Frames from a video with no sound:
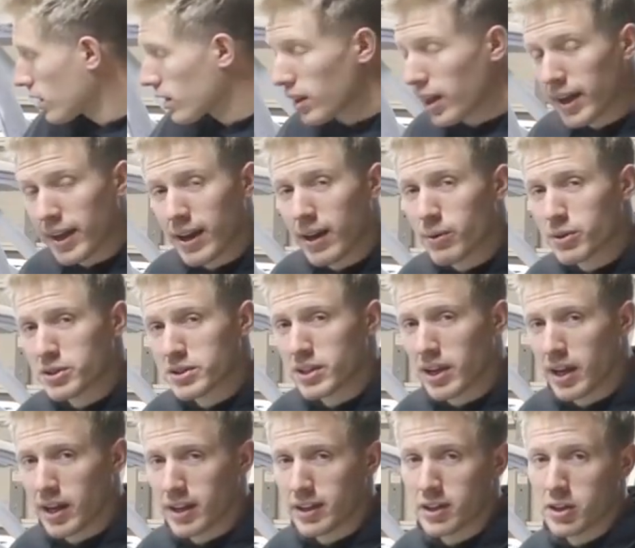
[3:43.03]
Like I was
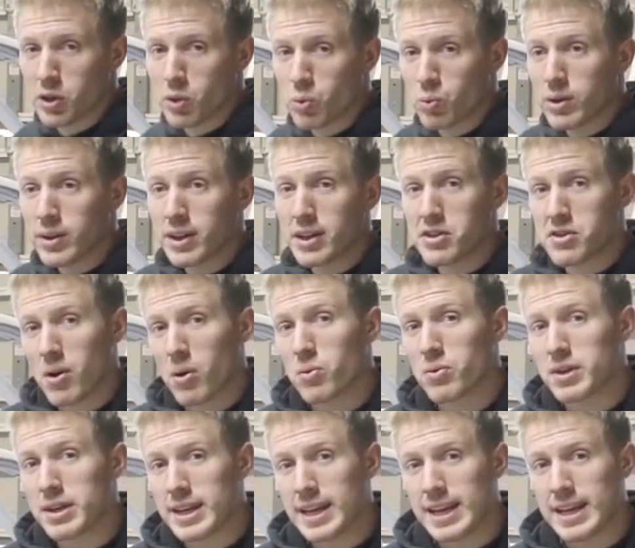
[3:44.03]
saying, you really
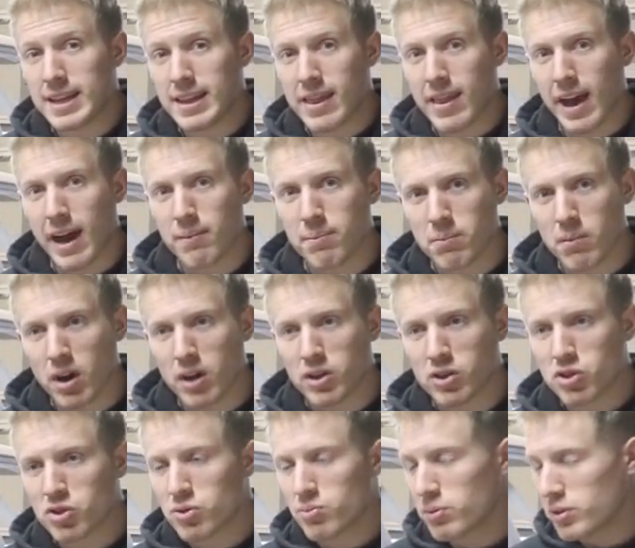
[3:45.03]
don't need that
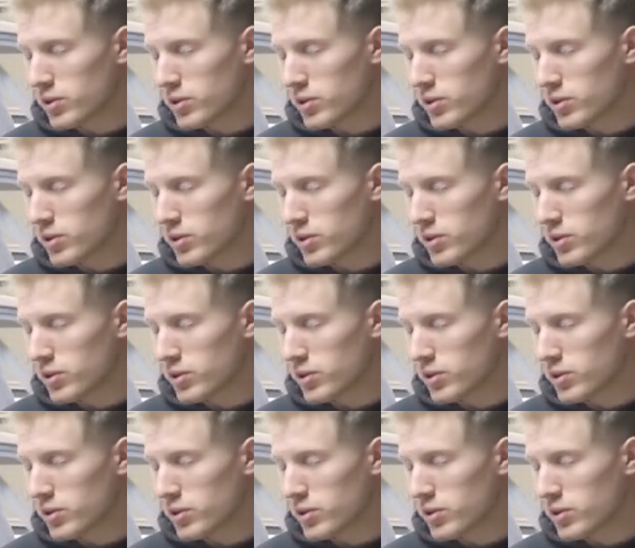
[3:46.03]
much